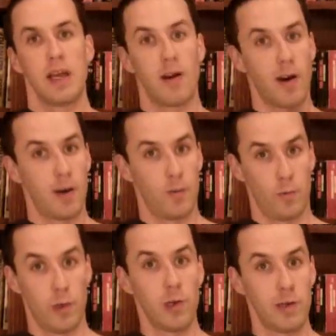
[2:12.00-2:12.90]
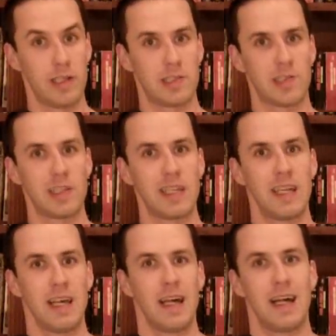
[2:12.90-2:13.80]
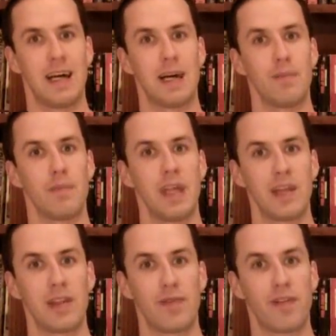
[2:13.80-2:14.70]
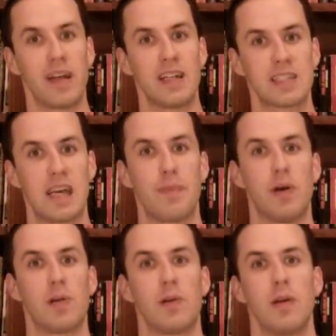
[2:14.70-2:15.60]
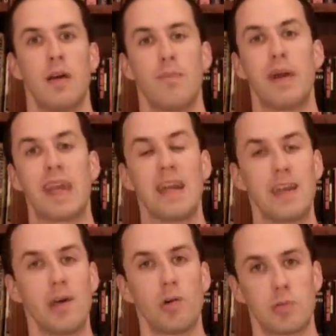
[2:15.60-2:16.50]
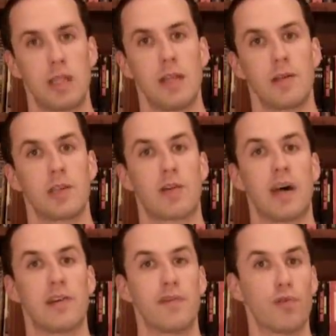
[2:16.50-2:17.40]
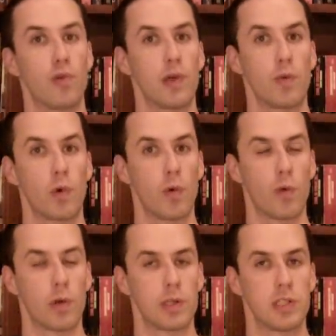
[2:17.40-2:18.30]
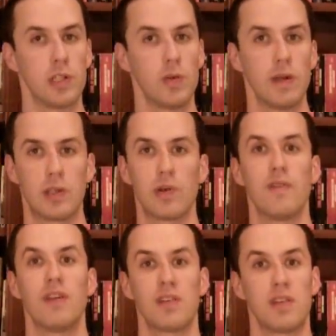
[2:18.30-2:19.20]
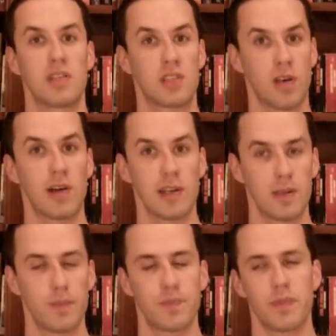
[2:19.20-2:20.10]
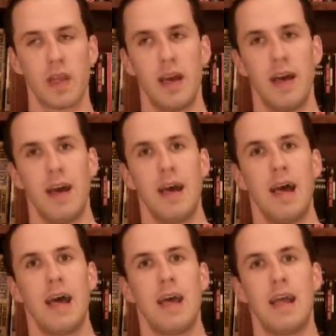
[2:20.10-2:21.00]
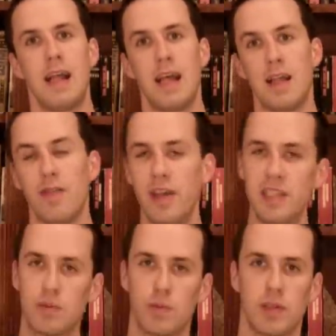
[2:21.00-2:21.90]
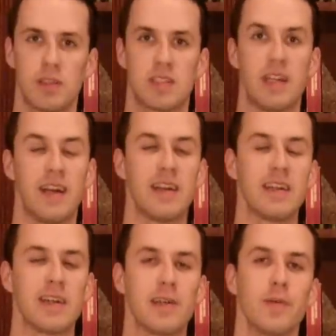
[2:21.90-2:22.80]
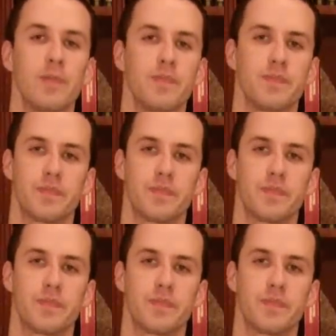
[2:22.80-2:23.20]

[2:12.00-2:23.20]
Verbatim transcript: in our world history, England and France kept on making deals with Hitler to try to avoid World War II until it eventually started. In this scenario,